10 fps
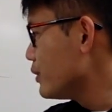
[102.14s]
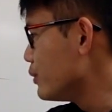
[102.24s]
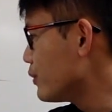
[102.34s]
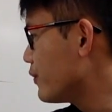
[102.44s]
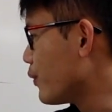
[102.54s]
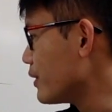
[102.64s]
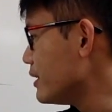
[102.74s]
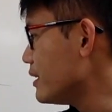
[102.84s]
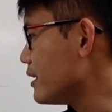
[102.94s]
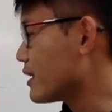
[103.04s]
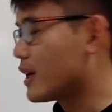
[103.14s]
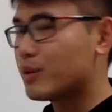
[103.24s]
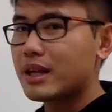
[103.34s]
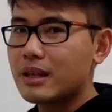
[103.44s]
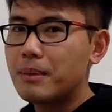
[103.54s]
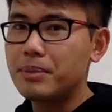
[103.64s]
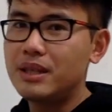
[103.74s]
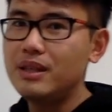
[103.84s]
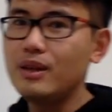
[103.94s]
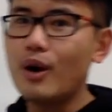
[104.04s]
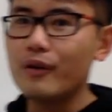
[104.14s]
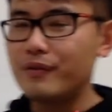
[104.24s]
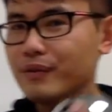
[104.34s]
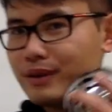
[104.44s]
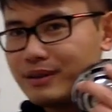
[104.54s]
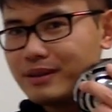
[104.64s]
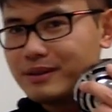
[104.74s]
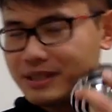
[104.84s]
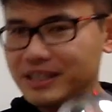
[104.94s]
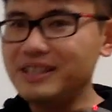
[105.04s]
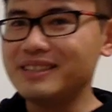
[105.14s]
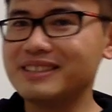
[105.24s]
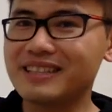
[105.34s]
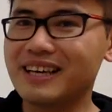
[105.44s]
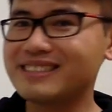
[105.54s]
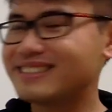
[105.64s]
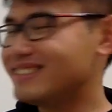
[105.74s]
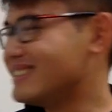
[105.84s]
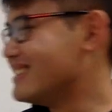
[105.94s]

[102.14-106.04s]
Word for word: you look for the correct p of t in this case.